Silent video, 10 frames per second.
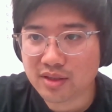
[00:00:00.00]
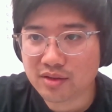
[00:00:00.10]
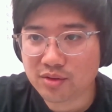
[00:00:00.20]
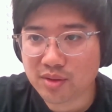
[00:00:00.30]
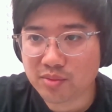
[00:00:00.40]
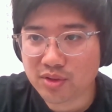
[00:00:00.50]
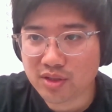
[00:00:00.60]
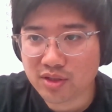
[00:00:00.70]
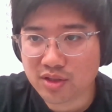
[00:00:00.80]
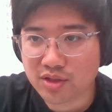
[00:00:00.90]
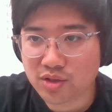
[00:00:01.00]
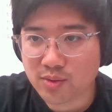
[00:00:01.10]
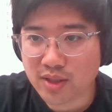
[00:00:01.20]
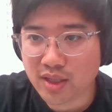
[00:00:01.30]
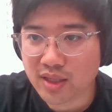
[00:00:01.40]
You can put it on the
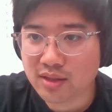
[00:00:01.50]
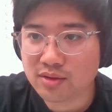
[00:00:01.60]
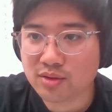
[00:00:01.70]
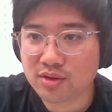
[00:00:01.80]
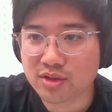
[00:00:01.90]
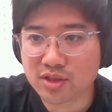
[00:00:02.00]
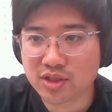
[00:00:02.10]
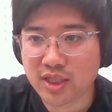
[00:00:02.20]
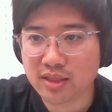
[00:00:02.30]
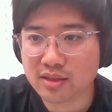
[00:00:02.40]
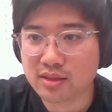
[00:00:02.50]
Q&A or on the chat.